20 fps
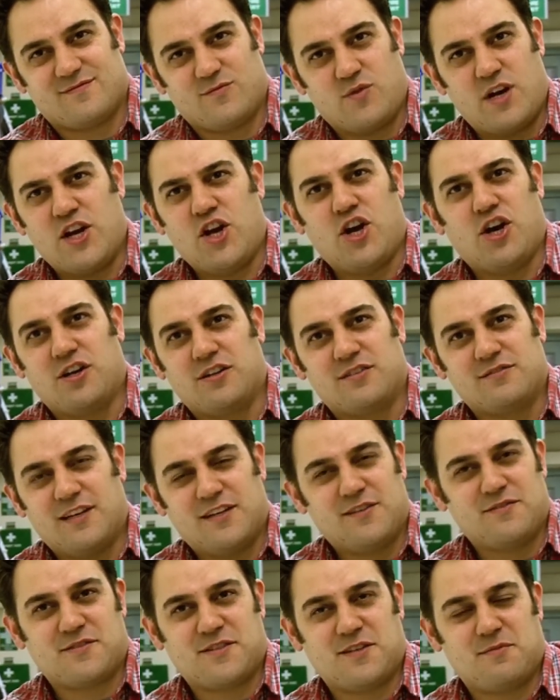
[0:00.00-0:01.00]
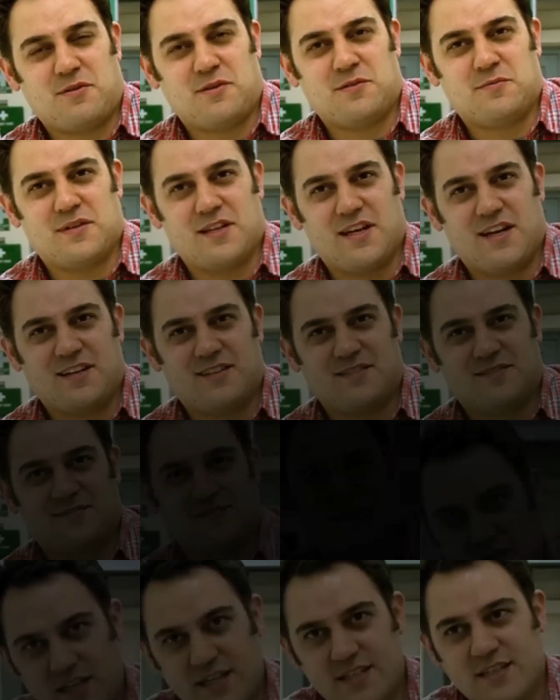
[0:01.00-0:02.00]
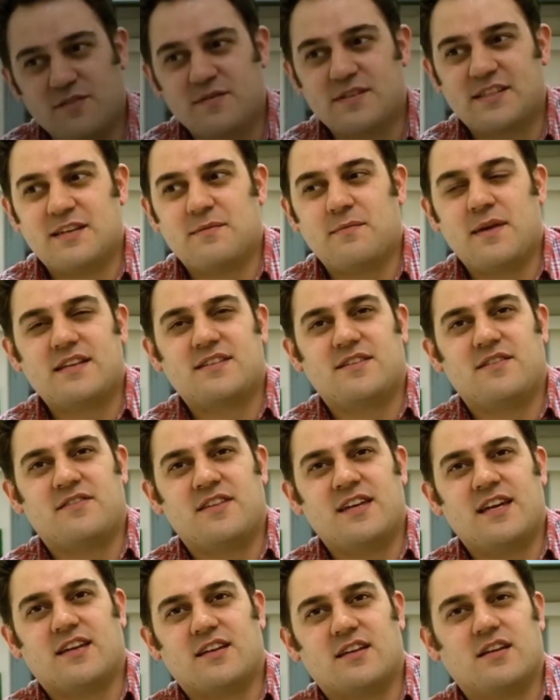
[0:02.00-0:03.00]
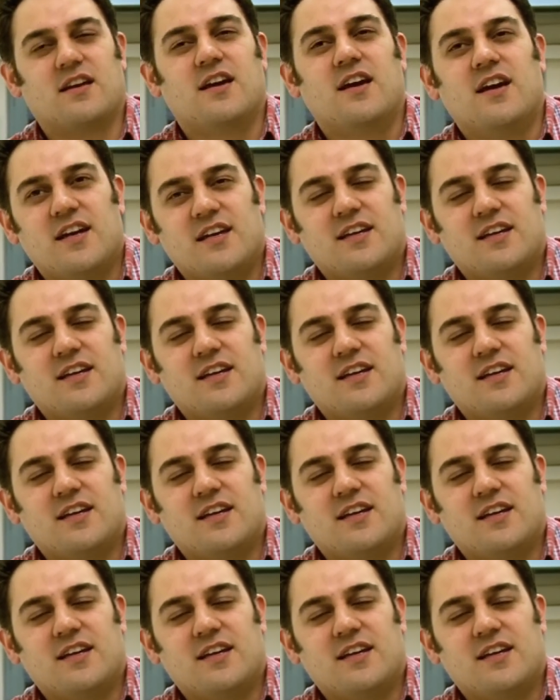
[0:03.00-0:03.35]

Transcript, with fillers: Why not? I don't see a problem with that. Because obviously it makes you think that